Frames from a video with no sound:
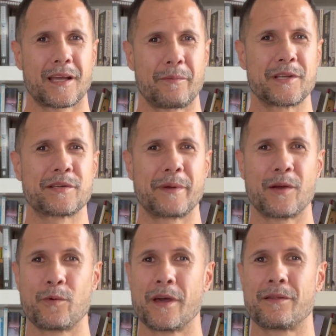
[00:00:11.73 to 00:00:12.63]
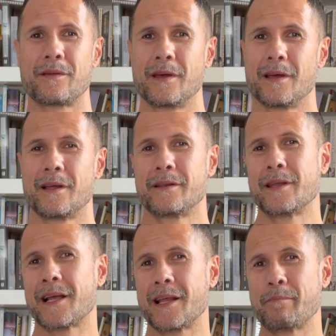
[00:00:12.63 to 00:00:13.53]
coming to me with
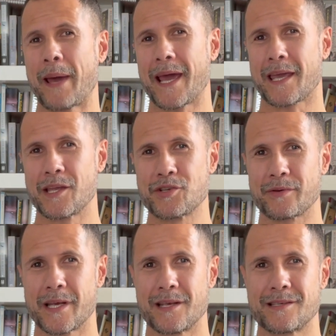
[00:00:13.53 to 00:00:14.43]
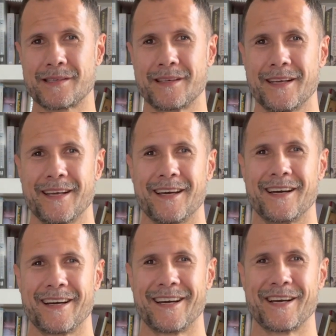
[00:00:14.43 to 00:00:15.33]
niggling back injuries,
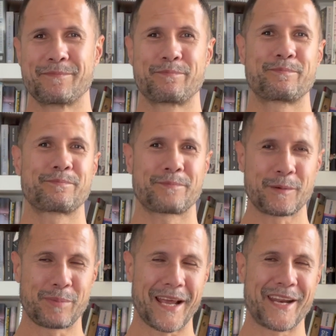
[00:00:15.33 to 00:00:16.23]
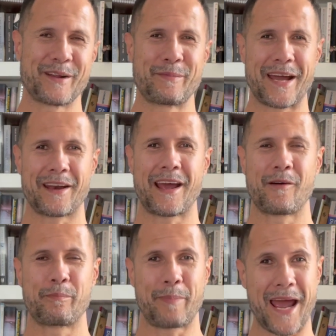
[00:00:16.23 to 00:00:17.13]
complaining about
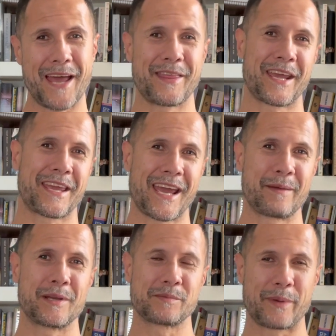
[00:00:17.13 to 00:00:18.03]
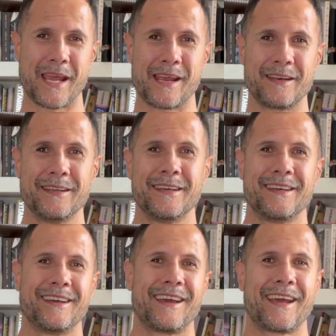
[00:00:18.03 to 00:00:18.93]
how bad their game has been.
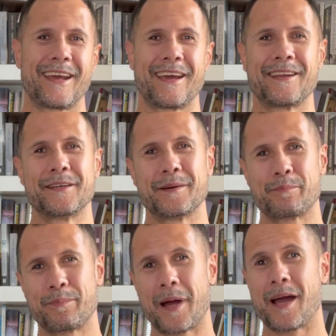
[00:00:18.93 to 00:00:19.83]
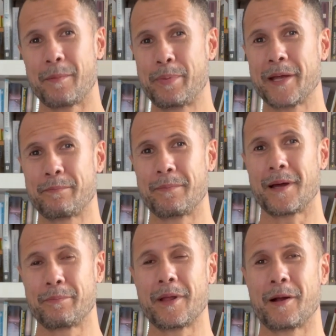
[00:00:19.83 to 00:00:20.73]
And a
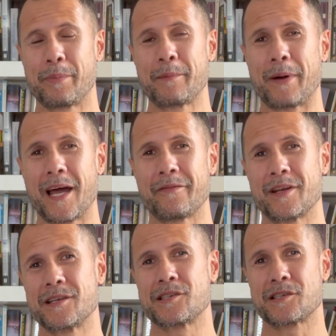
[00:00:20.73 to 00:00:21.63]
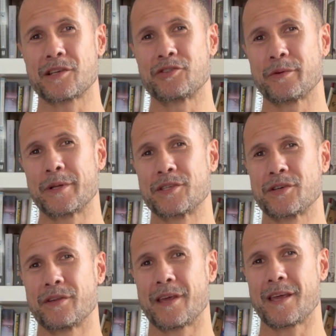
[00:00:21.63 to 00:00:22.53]
big part of it is contributed
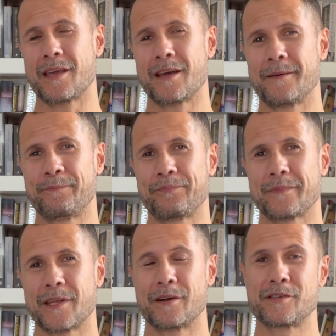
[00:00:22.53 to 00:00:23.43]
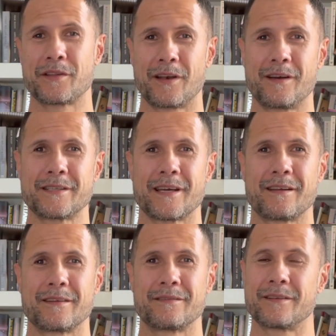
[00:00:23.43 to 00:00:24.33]
to the, to the
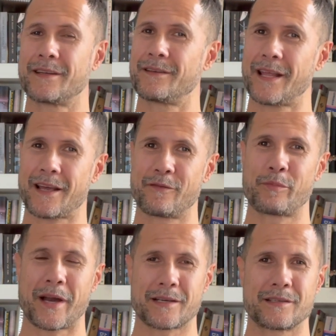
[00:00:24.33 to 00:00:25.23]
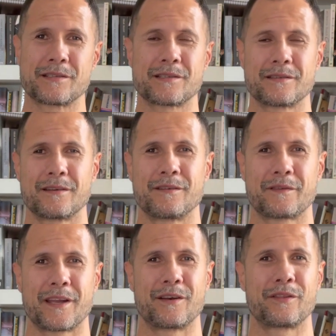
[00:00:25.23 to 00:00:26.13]
lockdown and lack of practice of
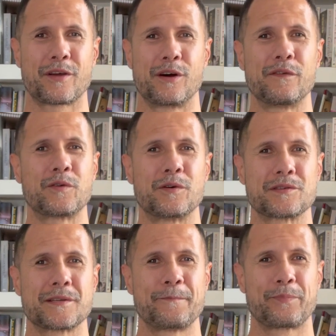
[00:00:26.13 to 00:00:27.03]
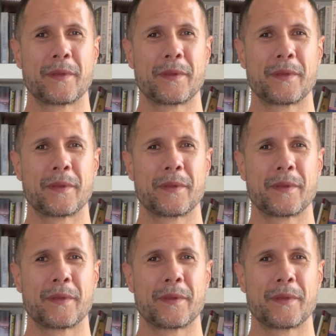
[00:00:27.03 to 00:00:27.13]
getting on the golf course.